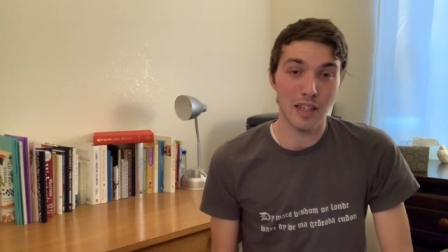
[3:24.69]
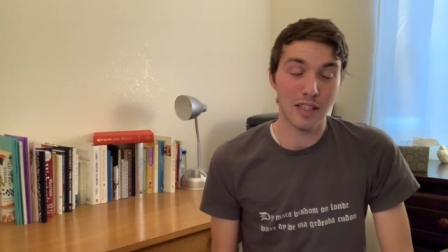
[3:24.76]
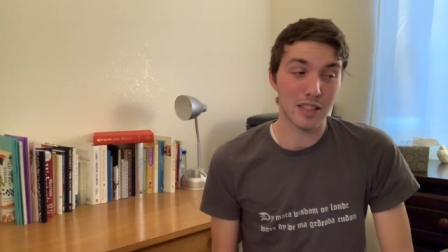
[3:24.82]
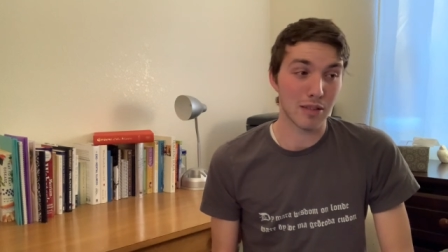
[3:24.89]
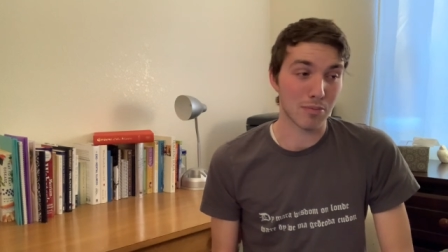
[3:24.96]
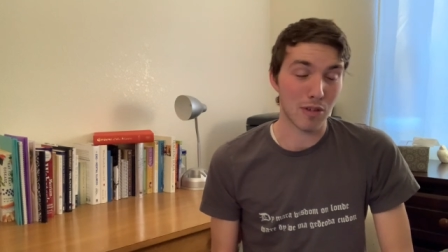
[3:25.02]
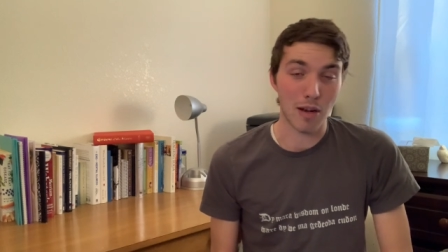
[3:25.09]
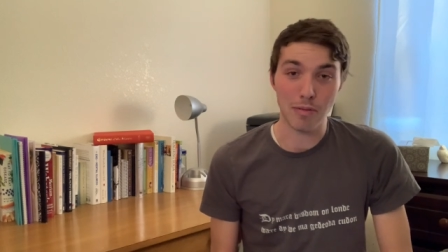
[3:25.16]

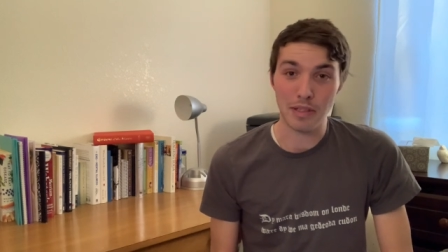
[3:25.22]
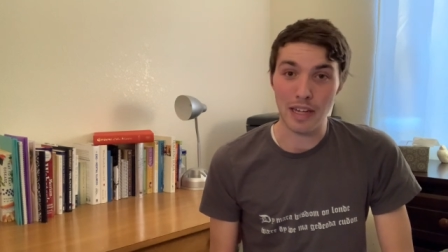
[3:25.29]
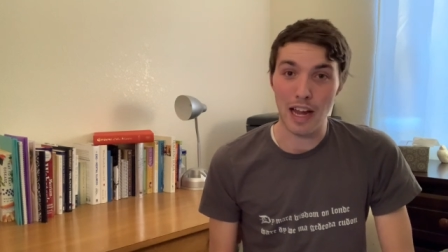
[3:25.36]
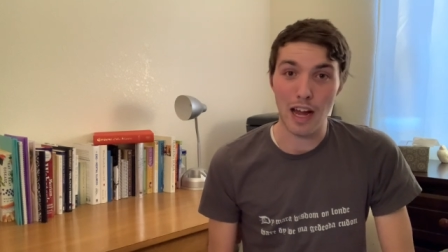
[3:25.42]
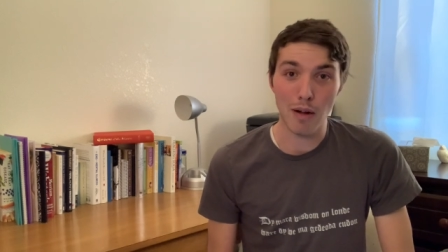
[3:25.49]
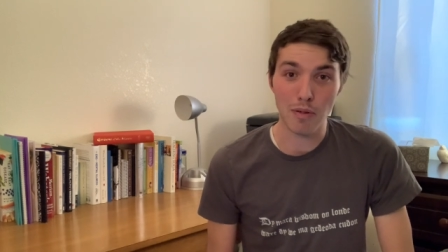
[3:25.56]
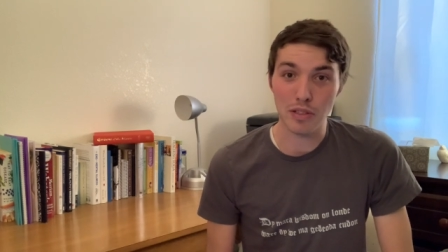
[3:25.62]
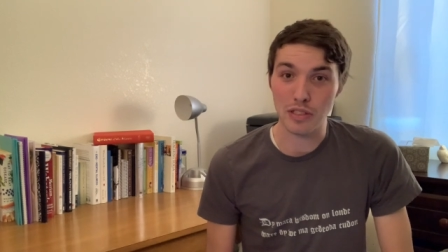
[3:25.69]
Some Robert E.
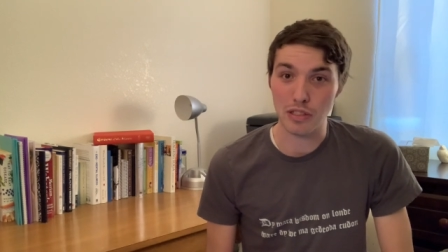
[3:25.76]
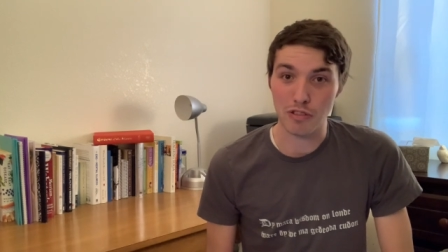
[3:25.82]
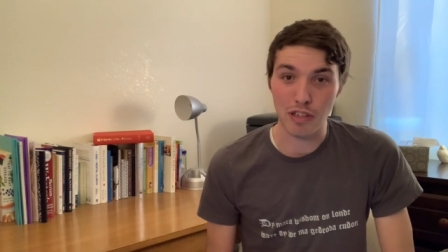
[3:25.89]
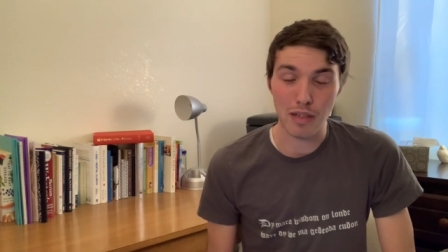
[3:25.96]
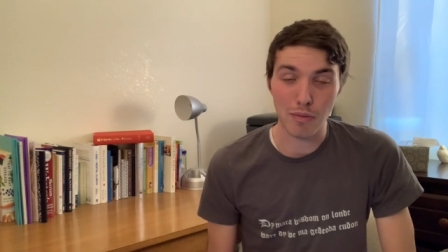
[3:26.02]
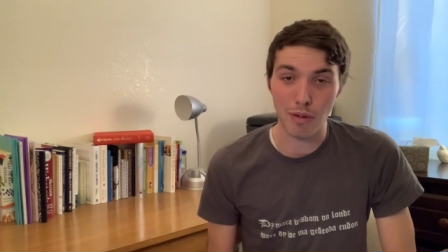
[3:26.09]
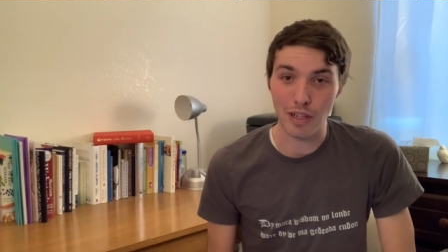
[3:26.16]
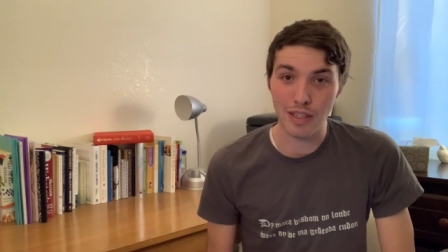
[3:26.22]
Howard's a great
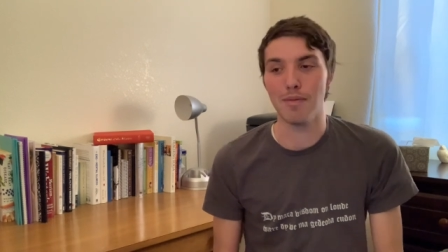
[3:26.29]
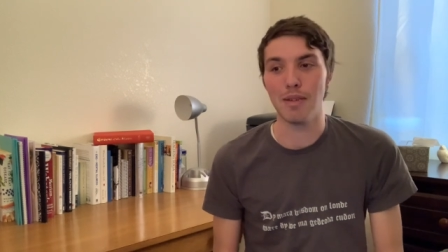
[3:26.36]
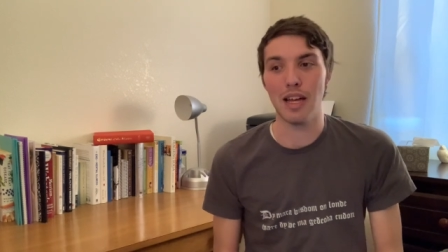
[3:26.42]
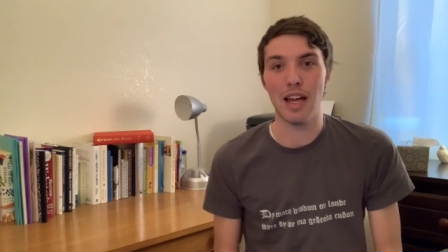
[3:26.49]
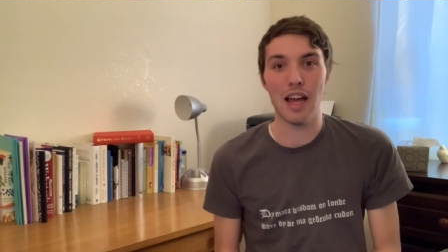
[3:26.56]
one.